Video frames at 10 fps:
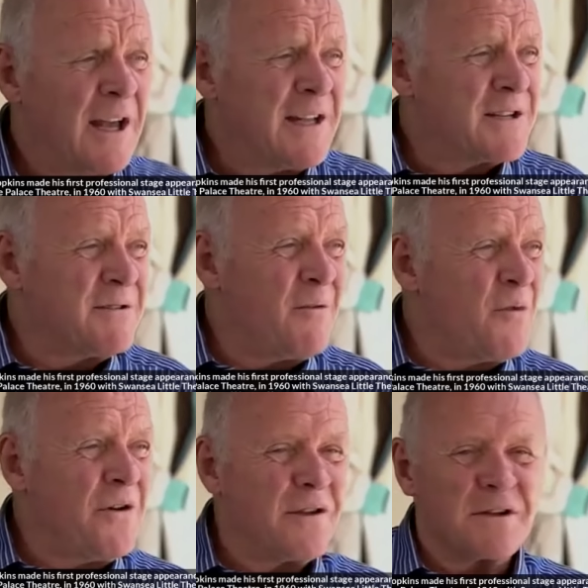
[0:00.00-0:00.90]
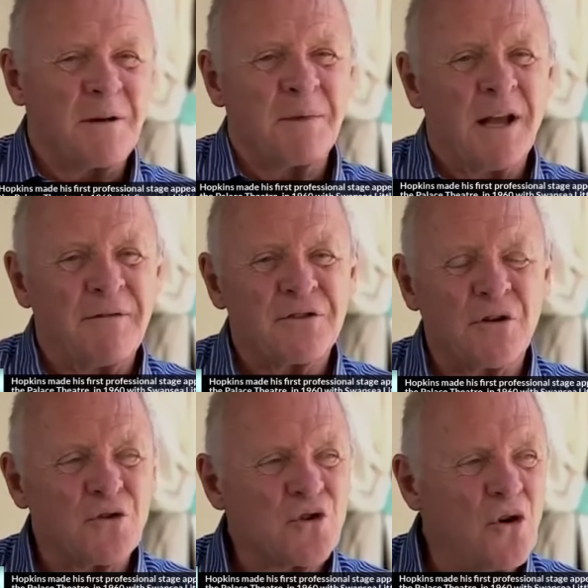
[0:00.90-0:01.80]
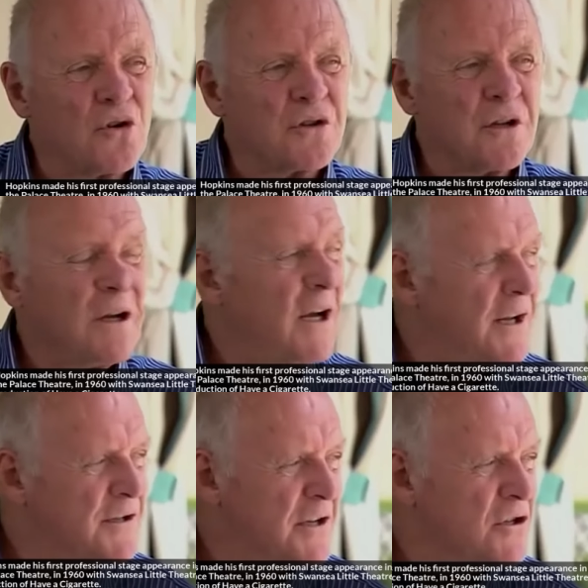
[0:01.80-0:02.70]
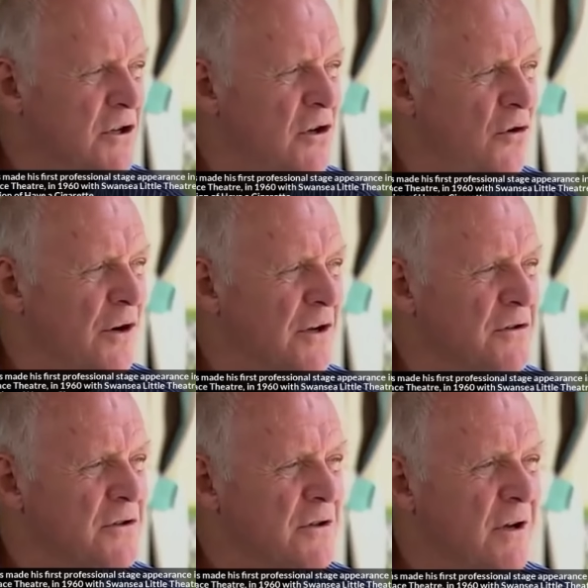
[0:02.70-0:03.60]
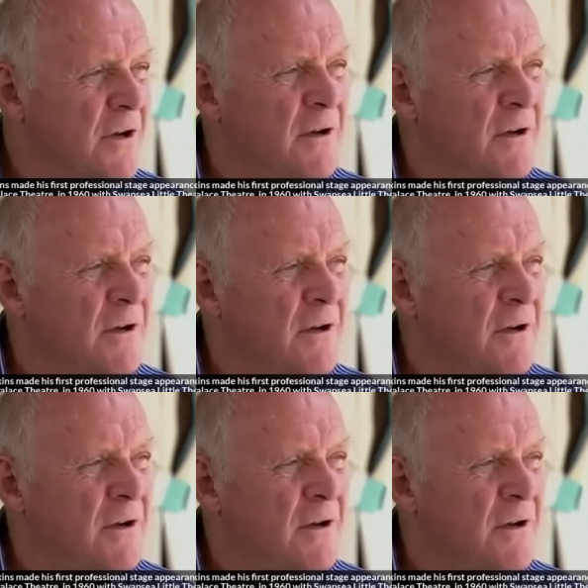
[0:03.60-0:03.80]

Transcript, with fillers: It's not worth it. I mean, life's so short and such glorious